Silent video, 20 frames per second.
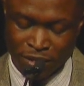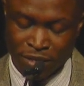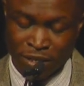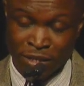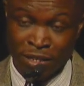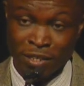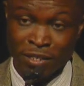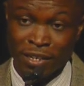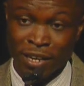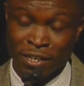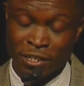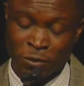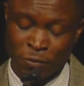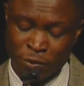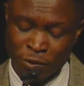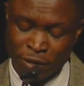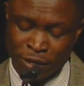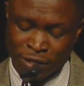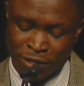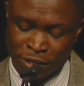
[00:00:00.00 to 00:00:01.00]
These
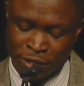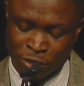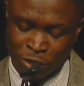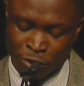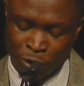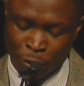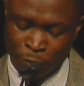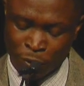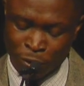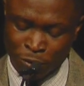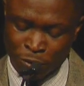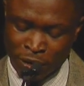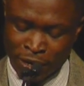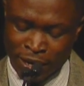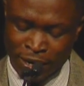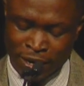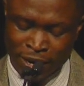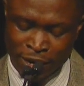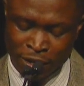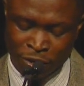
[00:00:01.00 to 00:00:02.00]
experiences, coupled with
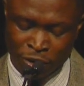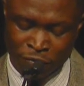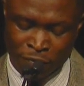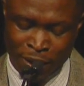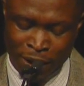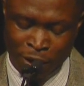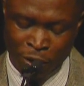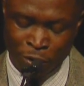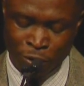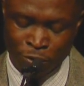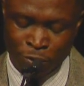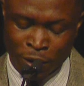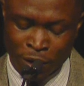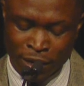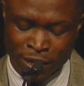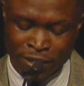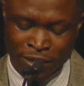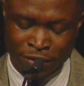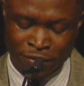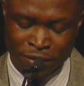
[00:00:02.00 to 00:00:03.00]
the death of my own
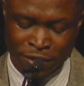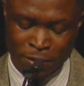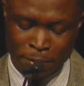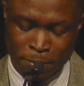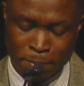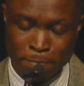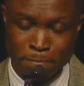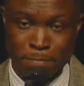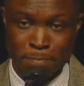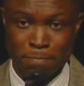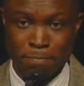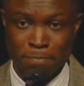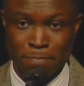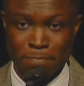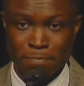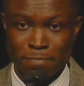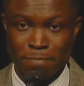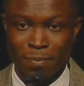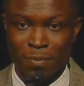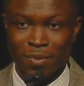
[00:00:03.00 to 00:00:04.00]
relatives,
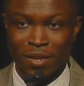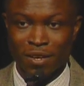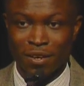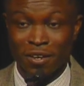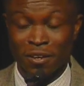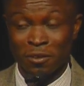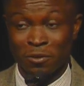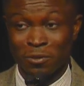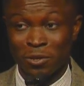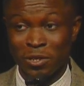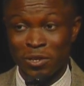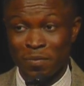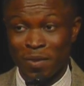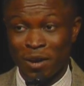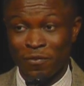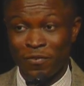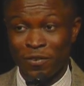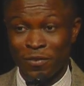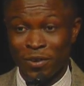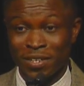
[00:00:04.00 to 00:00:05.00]
including
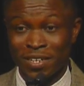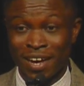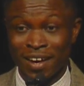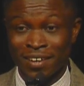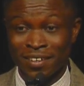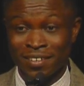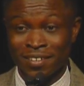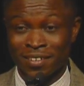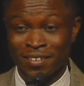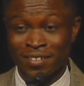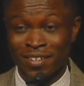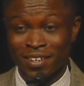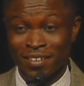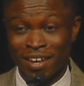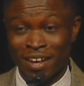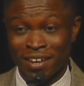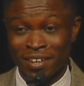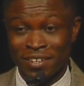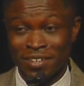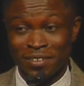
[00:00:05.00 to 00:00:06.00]
my favorite
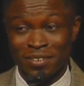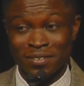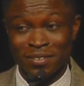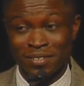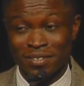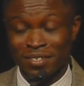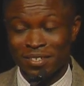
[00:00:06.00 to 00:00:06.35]
uncle,